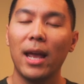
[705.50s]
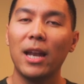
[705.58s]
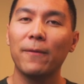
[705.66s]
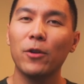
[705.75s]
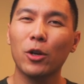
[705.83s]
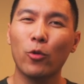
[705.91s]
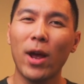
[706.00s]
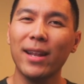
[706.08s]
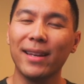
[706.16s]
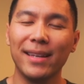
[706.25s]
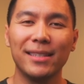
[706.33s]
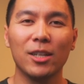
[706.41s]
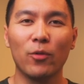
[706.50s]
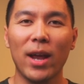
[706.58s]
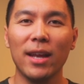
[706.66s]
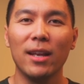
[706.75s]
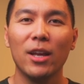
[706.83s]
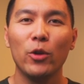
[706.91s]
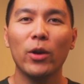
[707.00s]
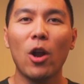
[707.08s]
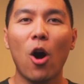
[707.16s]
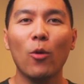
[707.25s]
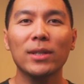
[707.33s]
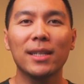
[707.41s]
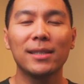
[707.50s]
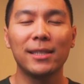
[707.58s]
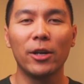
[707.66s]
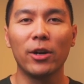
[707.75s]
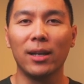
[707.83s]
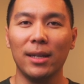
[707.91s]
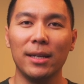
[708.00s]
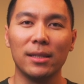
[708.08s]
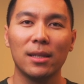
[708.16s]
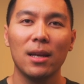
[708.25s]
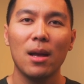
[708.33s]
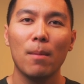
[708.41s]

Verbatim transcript: And if your credit isn't great, you can always consider a lease.